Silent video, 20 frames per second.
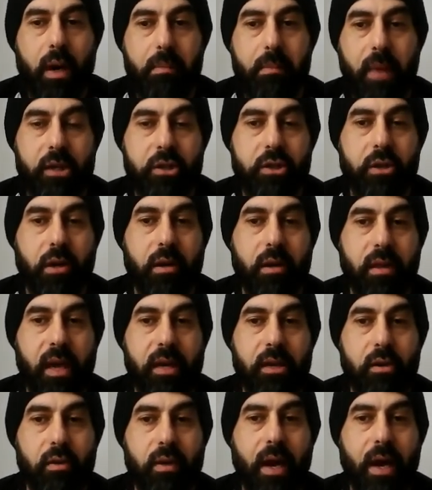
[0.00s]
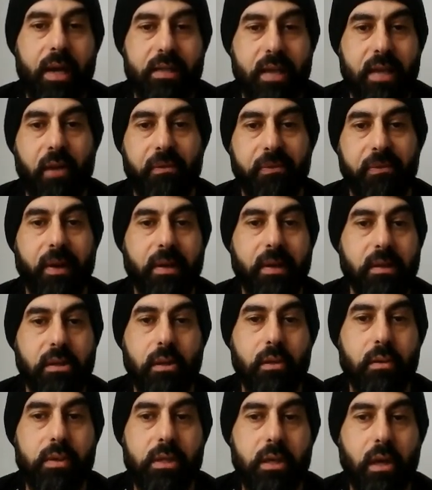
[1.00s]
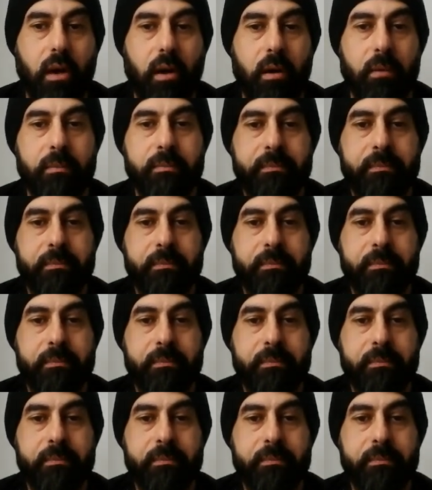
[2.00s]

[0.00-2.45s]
to make sure that you guys have fun too. So,